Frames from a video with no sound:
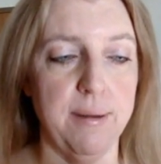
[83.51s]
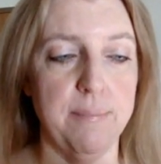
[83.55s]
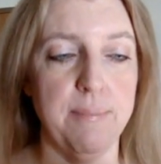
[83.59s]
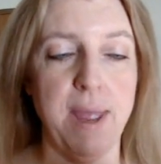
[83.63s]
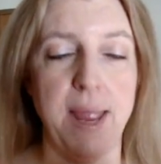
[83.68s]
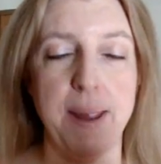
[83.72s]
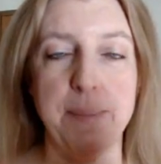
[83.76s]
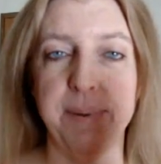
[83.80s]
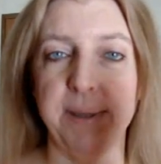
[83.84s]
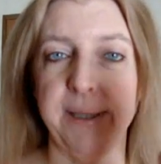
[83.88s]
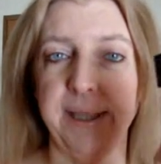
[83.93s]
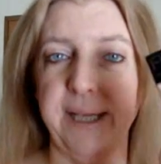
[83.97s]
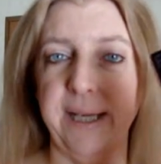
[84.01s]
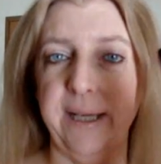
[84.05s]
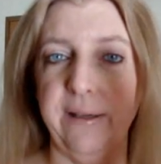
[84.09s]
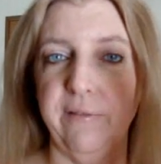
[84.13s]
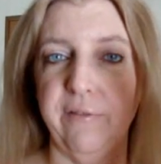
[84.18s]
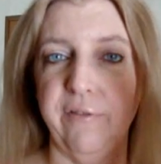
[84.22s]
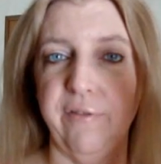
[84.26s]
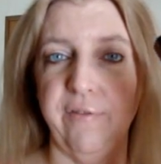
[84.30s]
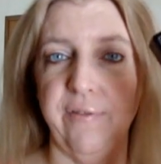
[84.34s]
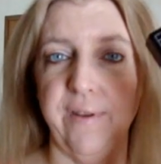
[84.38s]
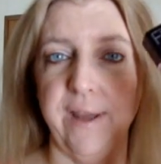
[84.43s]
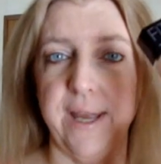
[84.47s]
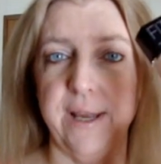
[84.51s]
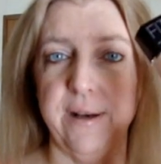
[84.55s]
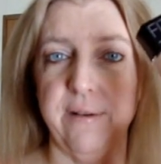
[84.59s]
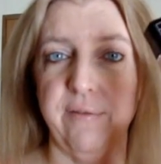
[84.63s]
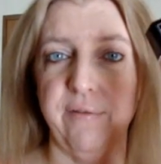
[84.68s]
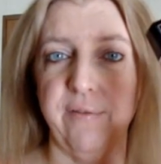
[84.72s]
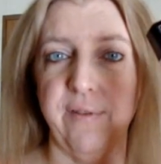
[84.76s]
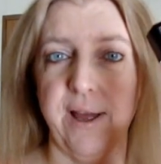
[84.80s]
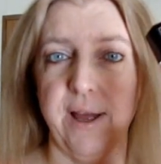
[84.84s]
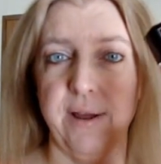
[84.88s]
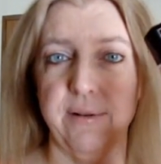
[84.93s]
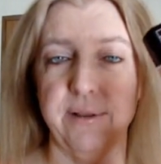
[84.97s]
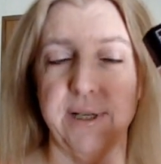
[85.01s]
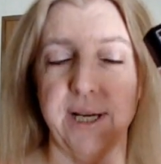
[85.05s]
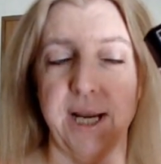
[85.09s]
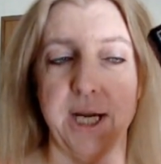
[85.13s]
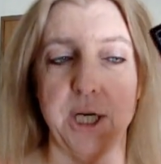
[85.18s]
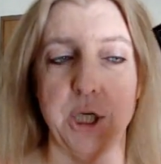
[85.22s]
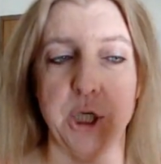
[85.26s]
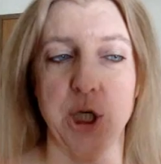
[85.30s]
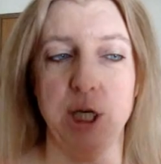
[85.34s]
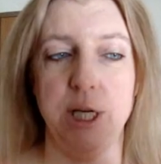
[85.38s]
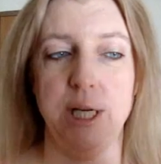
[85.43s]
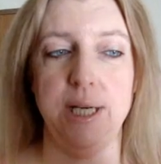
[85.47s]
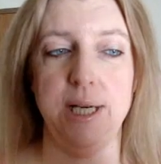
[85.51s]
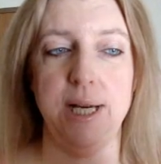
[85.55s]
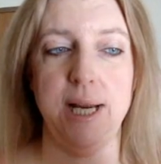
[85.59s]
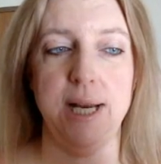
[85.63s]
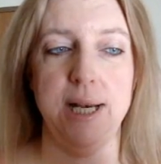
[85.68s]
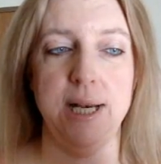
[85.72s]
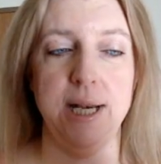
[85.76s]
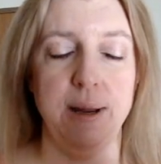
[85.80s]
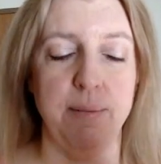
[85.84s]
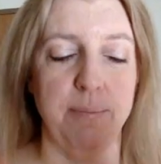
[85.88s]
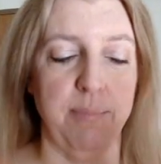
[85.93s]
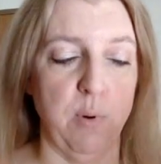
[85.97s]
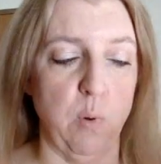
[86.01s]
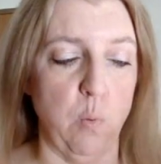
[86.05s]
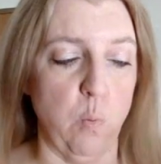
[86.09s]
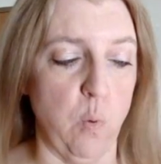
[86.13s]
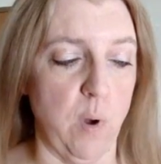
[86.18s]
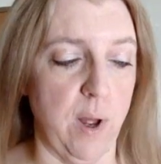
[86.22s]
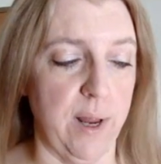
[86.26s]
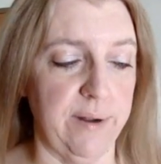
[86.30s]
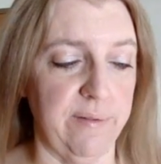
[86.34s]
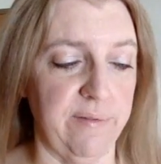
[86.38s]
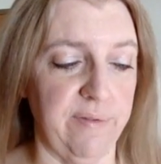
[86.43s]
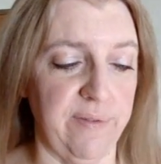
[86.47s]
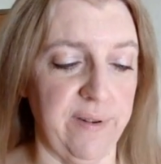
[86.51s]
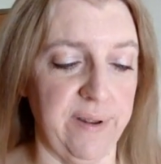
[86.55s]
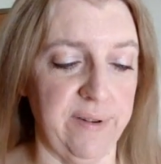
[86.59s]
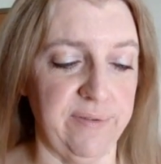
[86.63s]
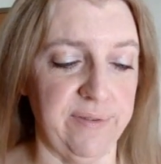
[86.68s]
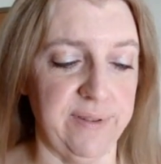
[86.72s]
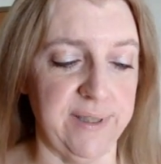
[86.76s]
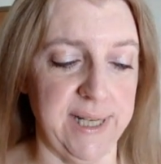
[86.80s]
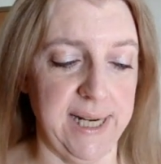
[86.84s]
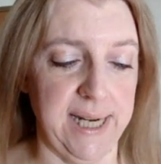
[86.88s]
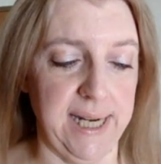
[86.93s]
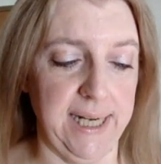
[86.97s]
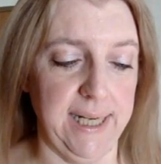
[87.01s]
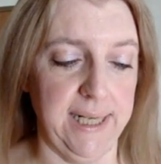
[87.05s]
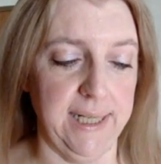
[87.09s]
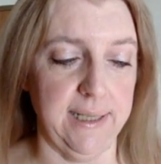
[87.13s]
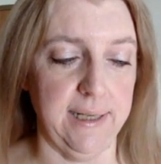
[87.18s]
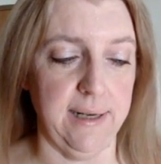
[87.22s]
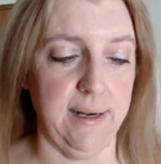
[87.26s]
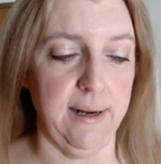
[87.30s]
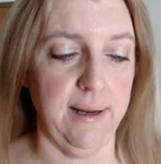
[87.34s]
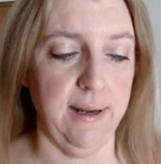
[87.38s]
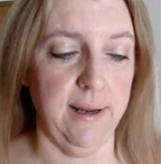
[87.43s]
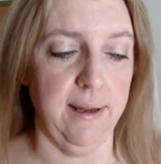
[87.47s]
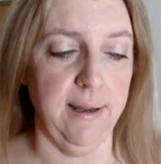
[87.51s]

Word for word: Maybelline Fit Foundation in number 115,